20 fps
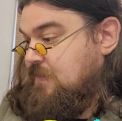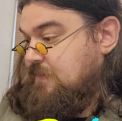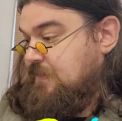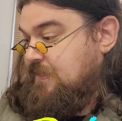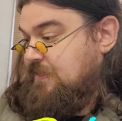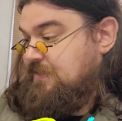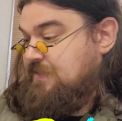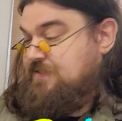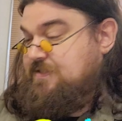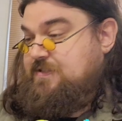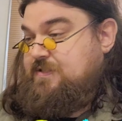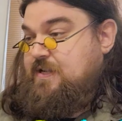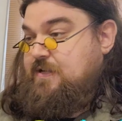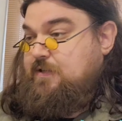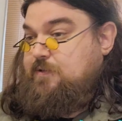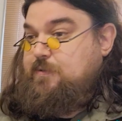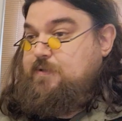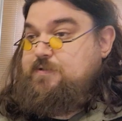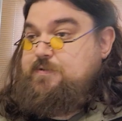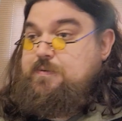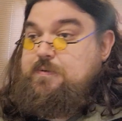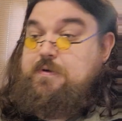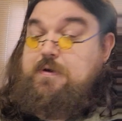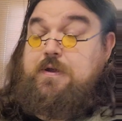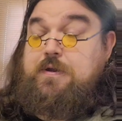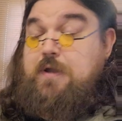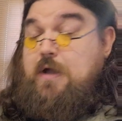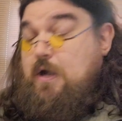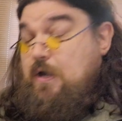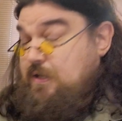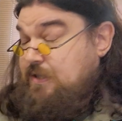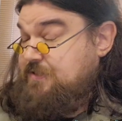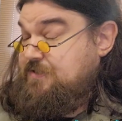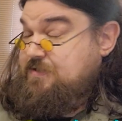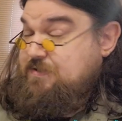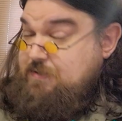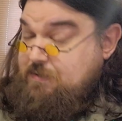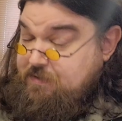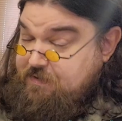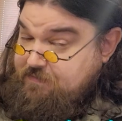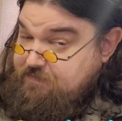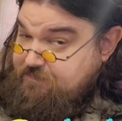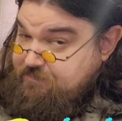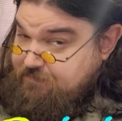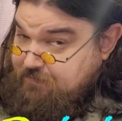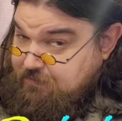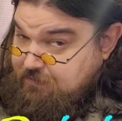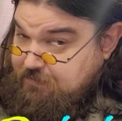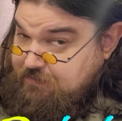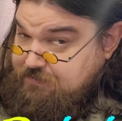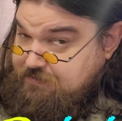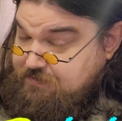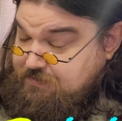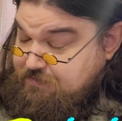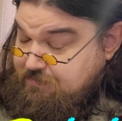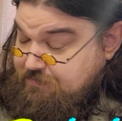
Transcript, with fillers: This is Terra Quattuor on August 31st,